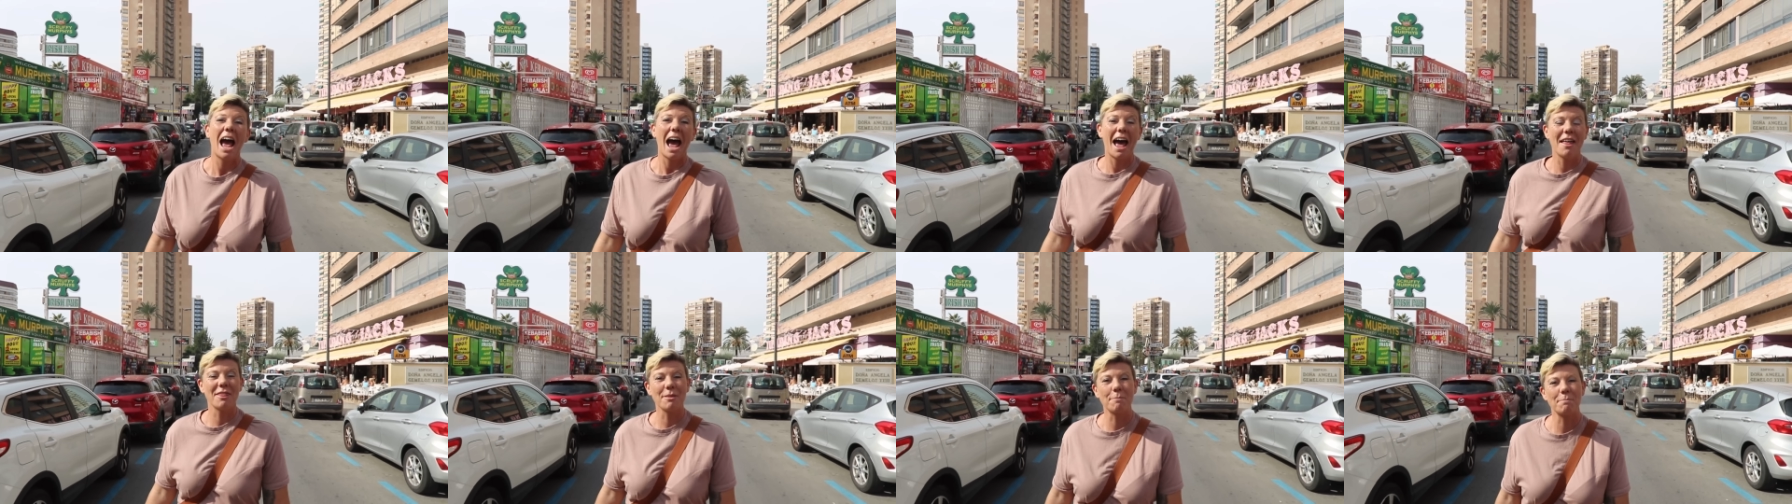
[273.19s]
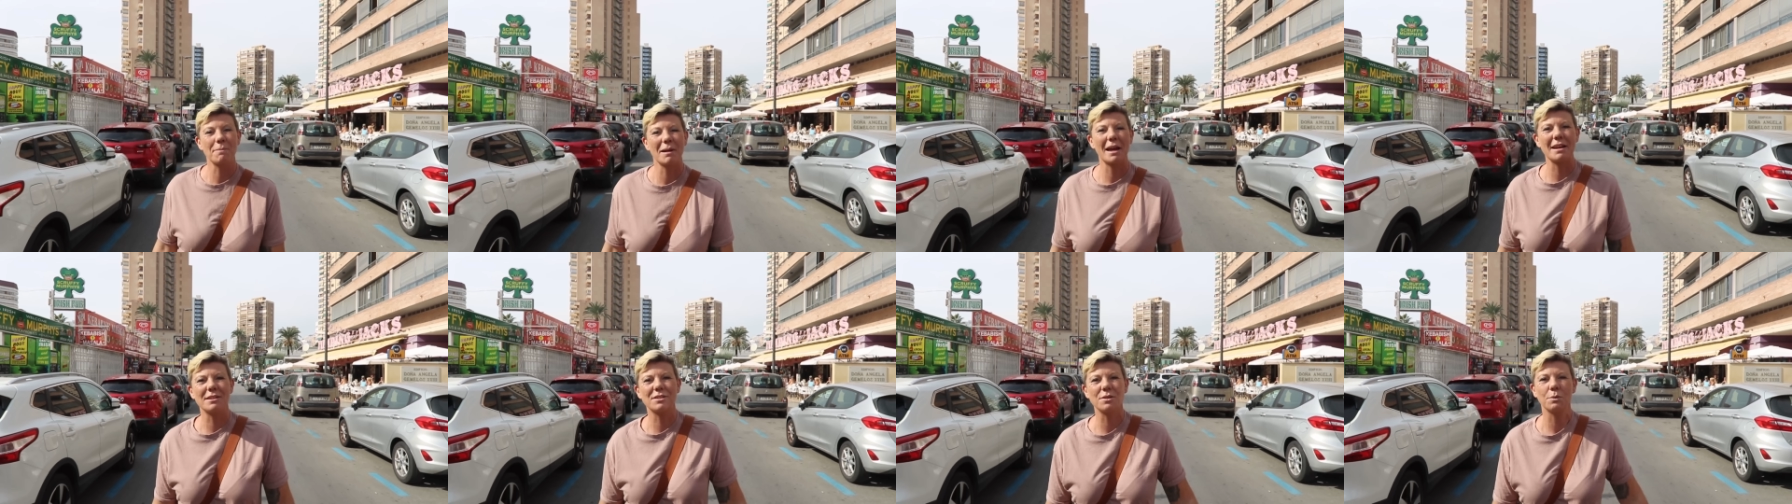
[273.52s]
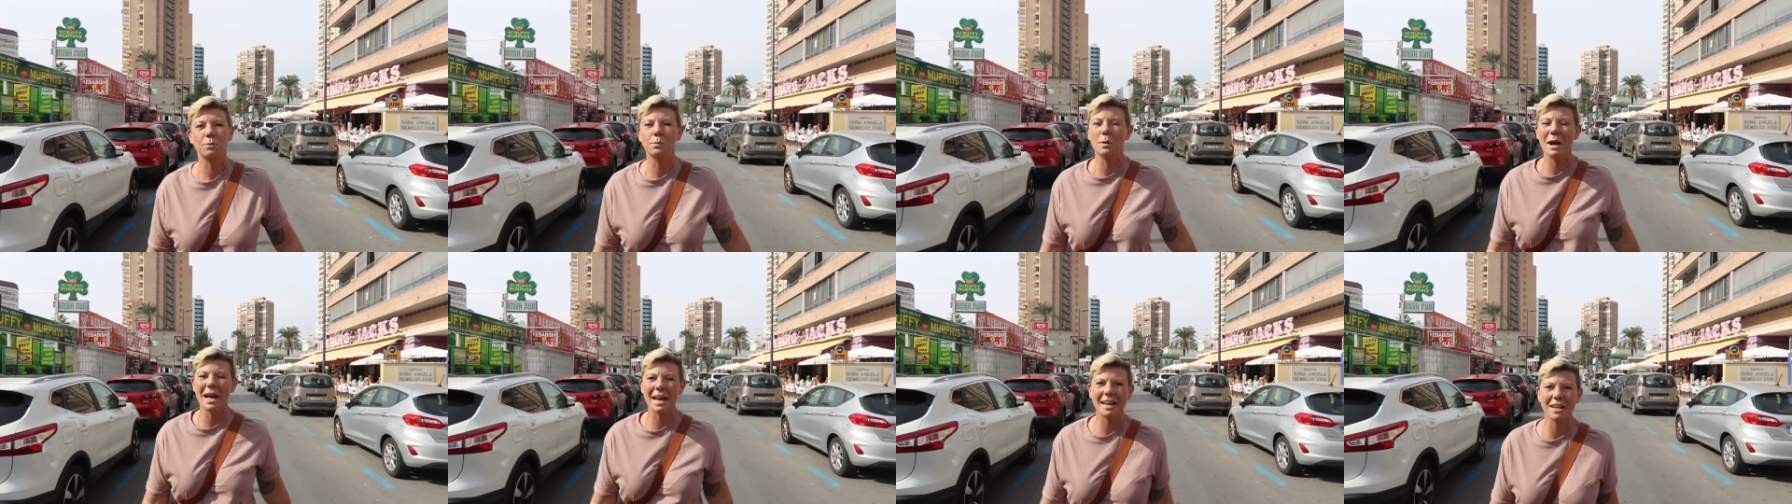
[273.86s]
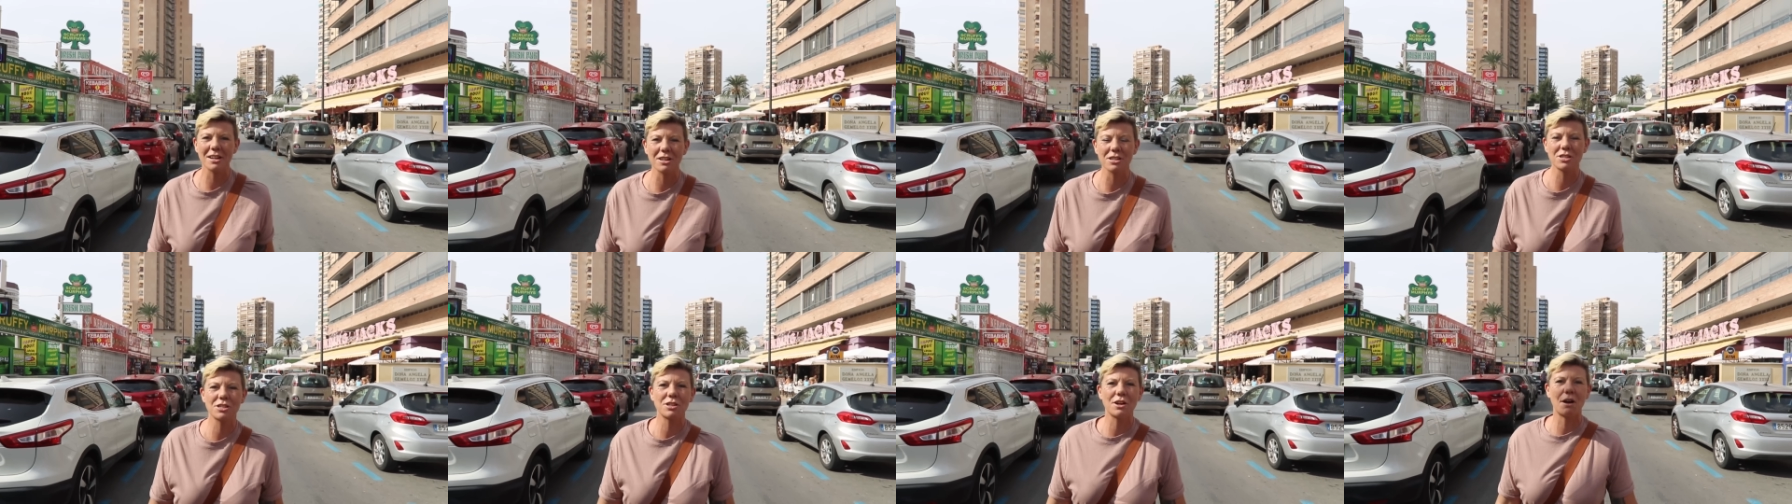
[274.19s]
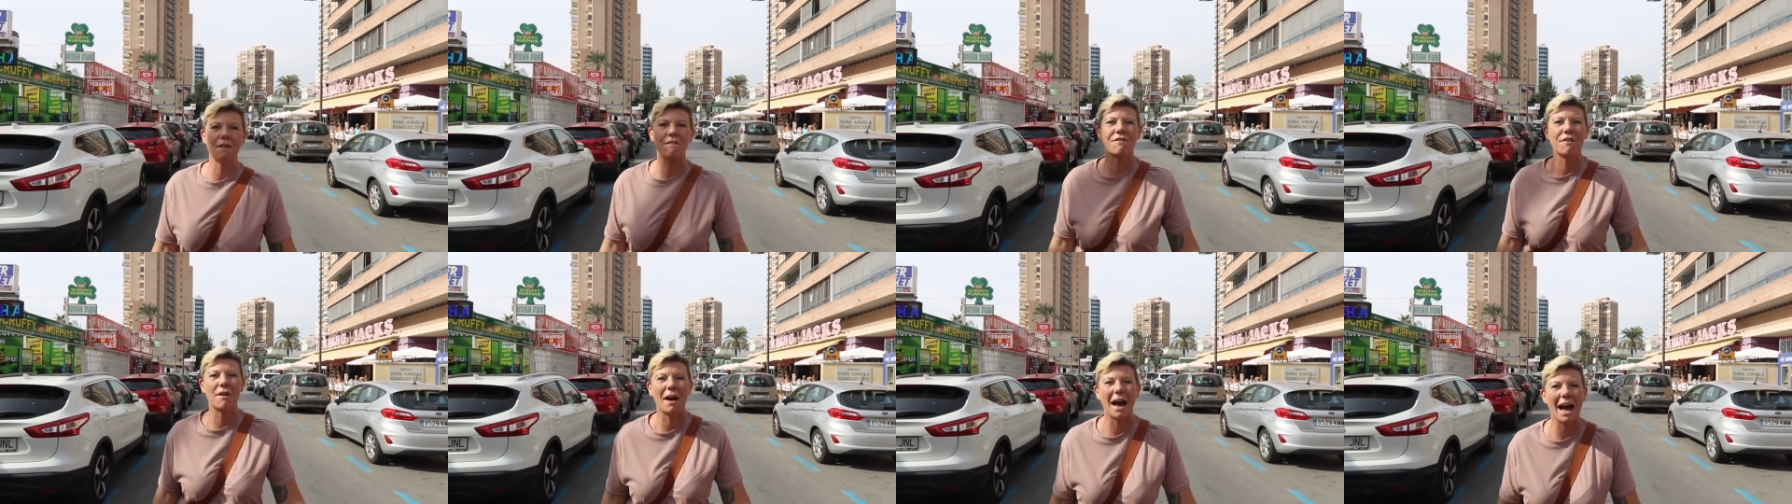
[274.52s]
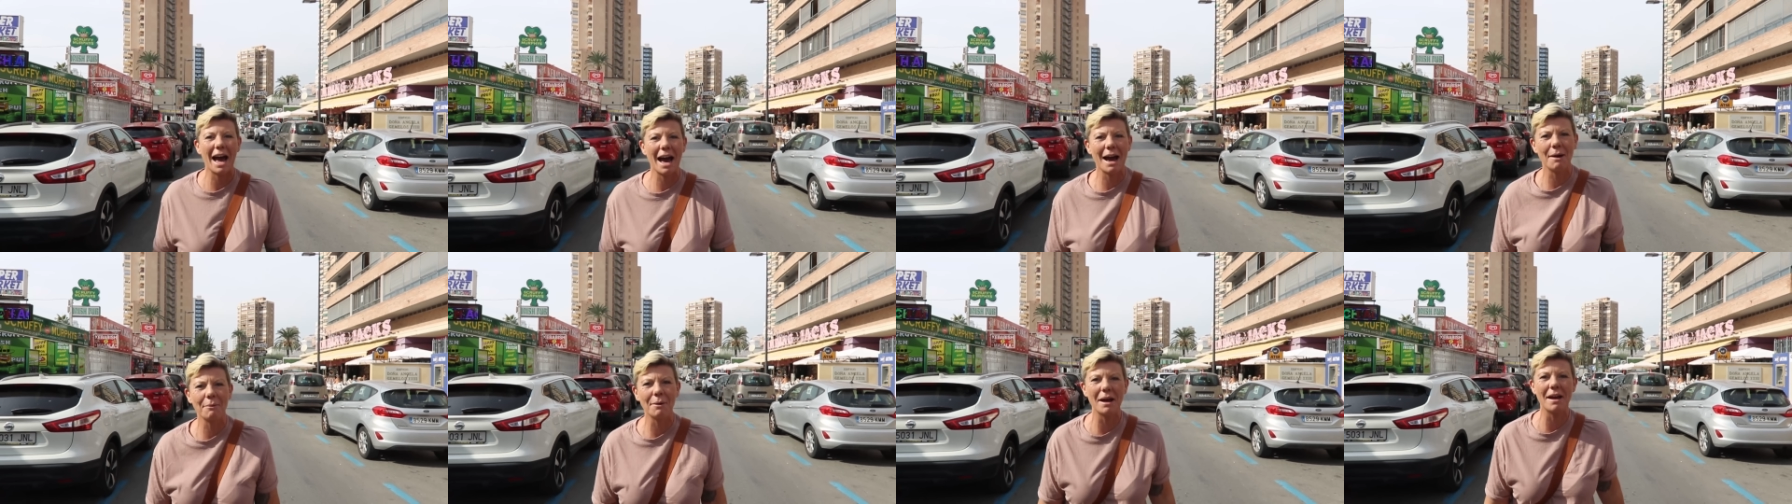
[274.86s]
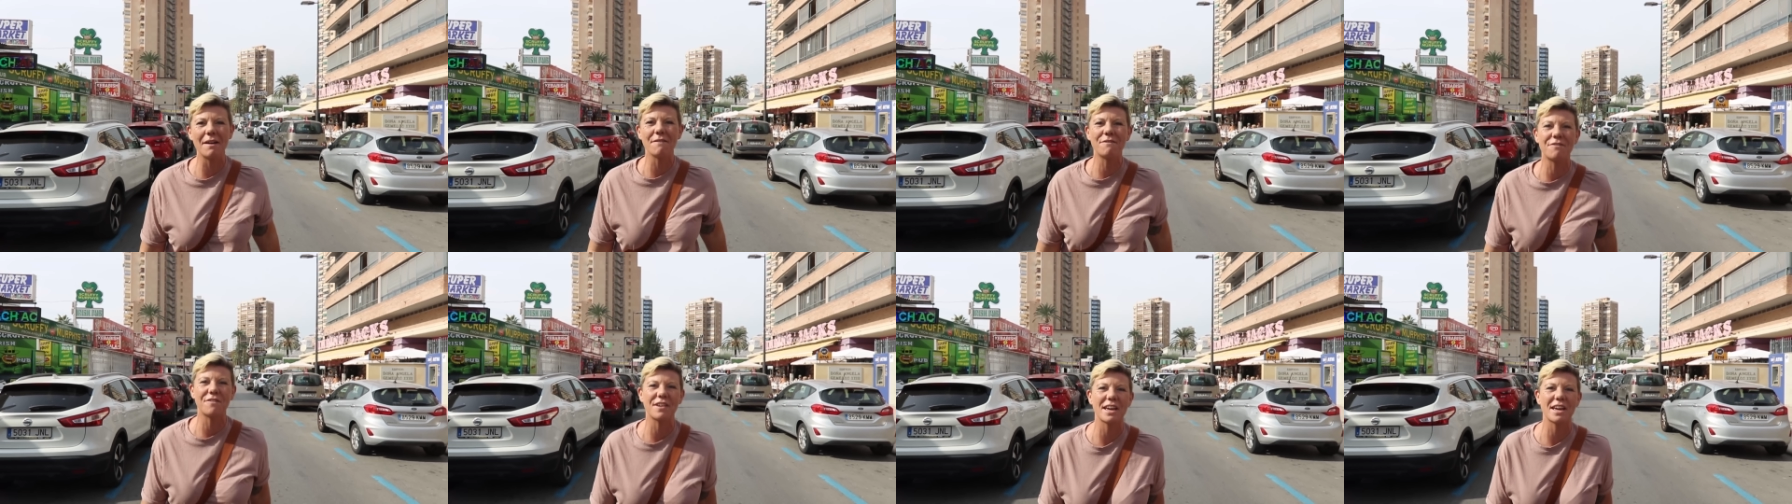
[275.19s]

And the place we're going to stop for our